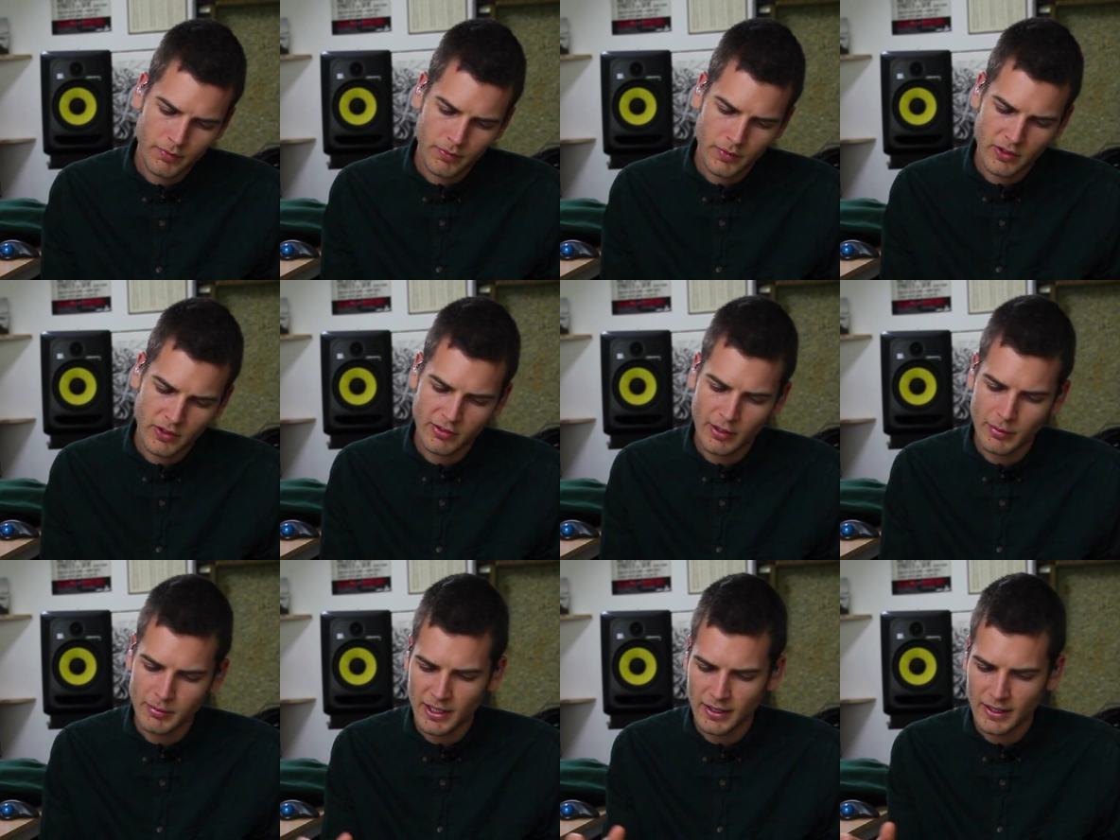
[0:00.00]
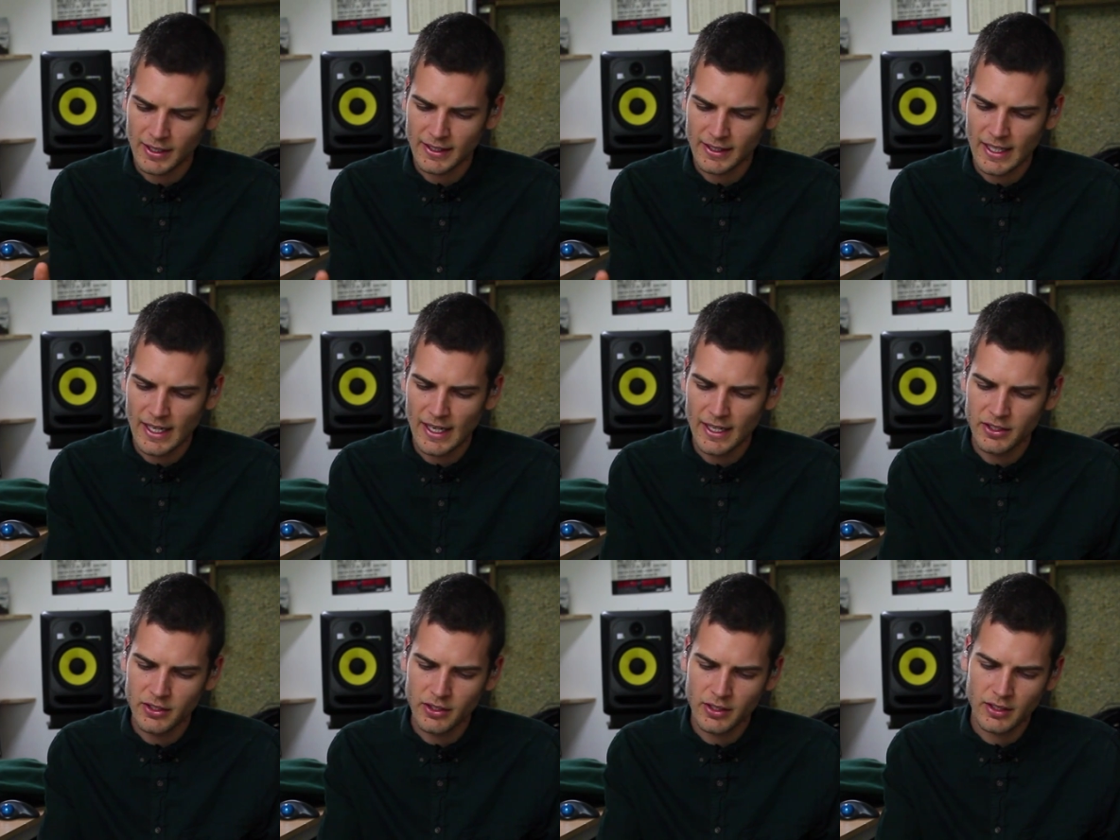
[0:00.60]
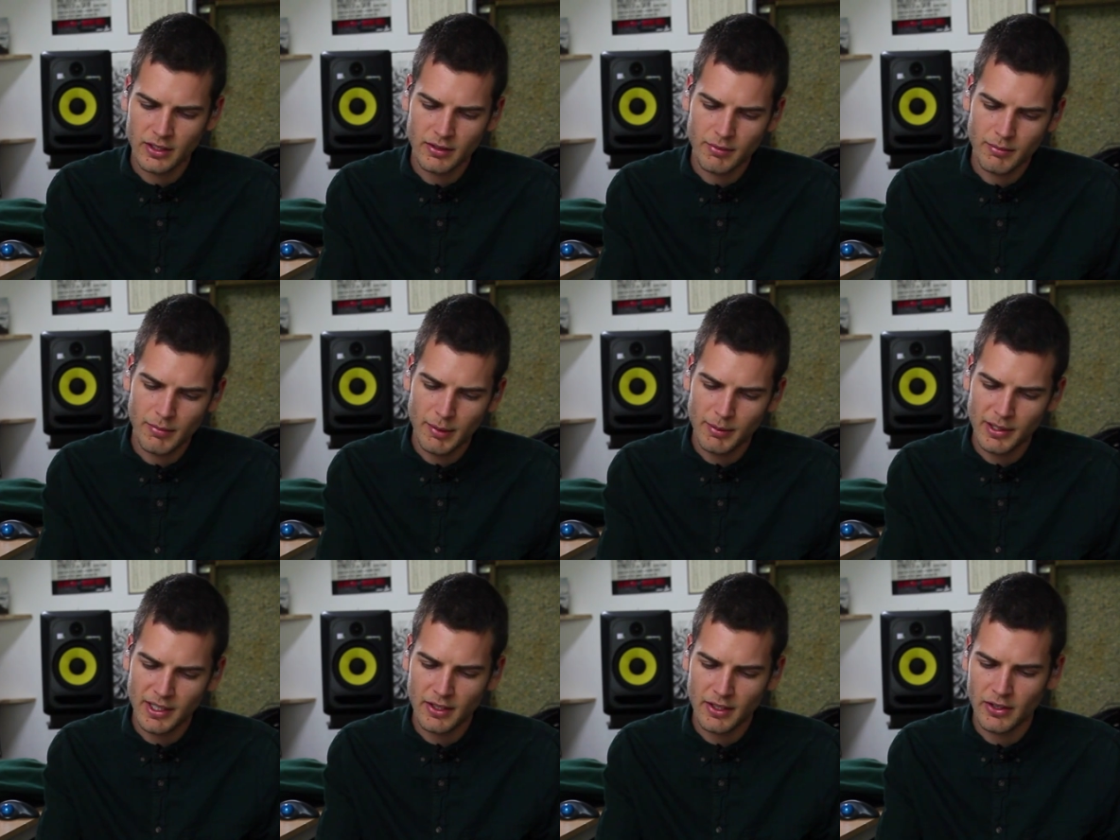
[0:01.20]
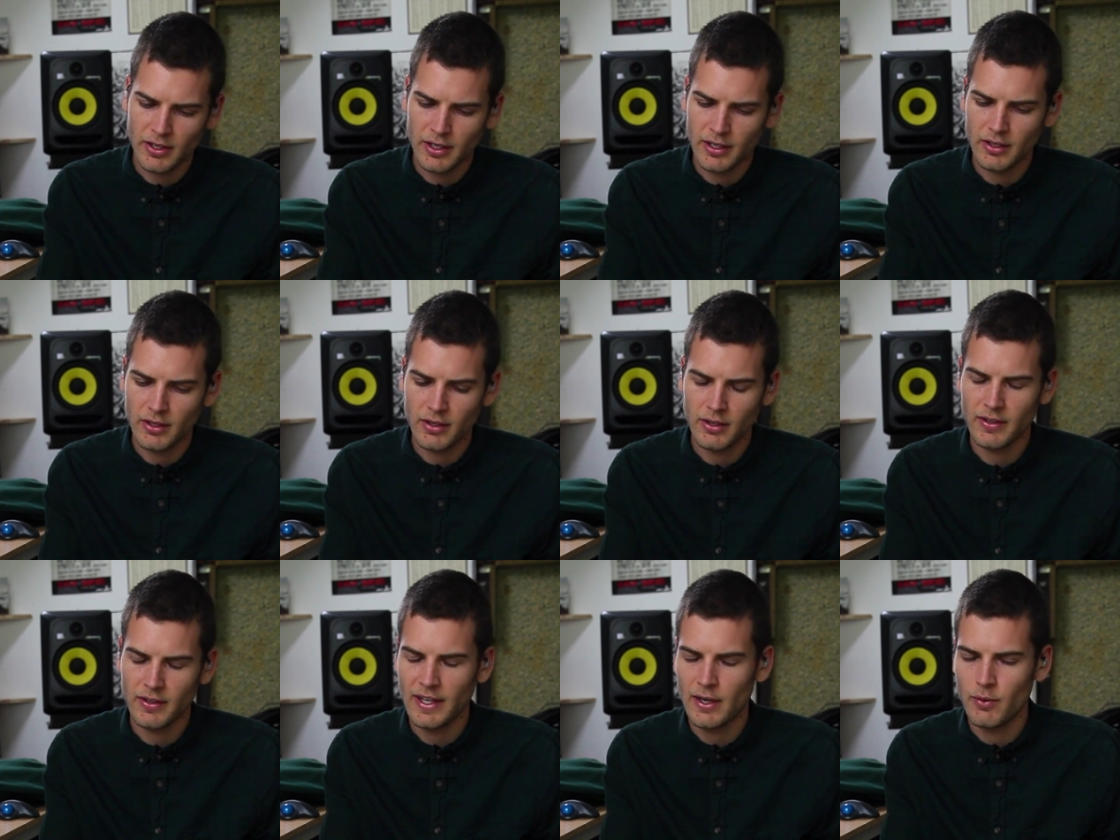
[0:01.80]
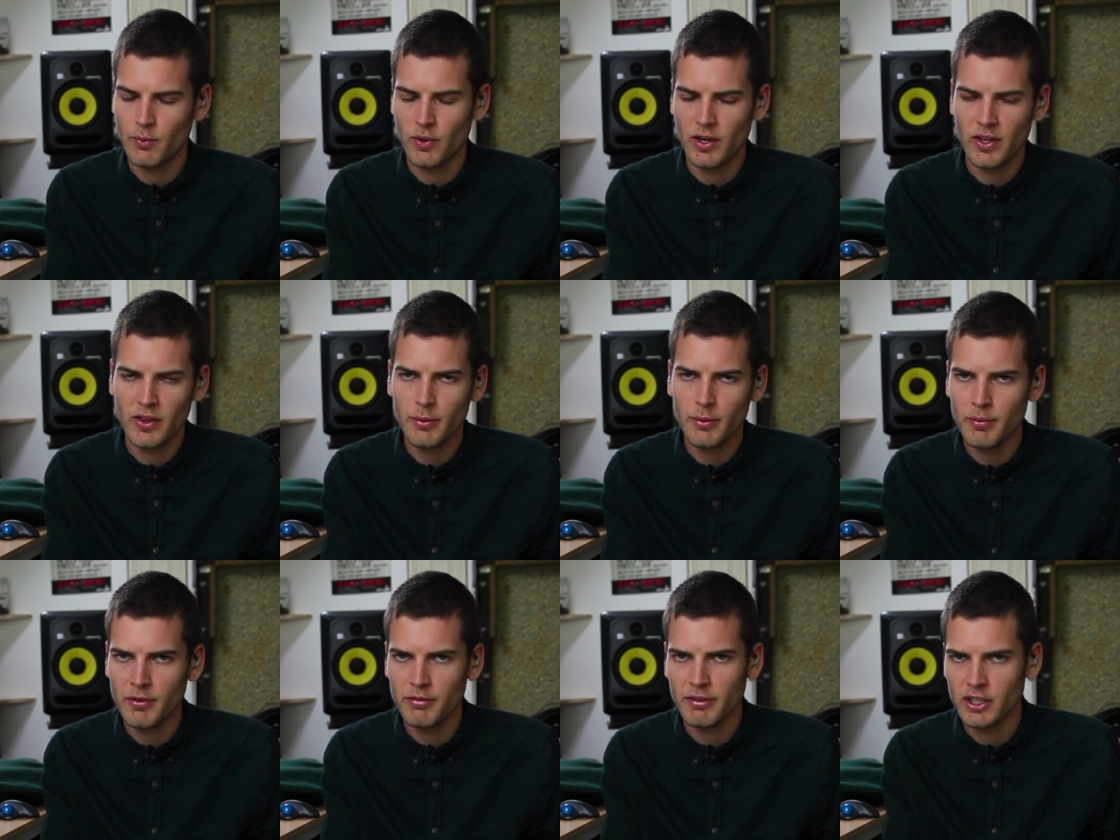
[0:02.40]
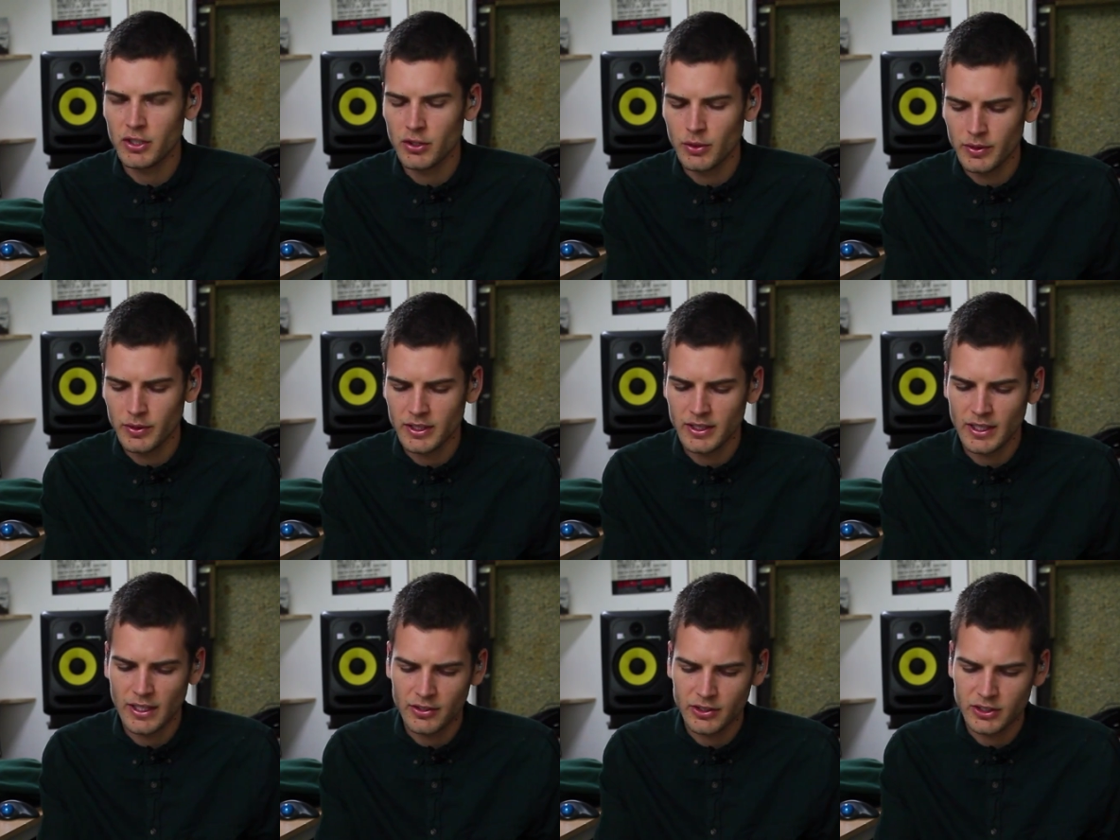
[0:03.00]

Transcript: Something like that. And you could maybe hear it, that rhythm, if I do it with another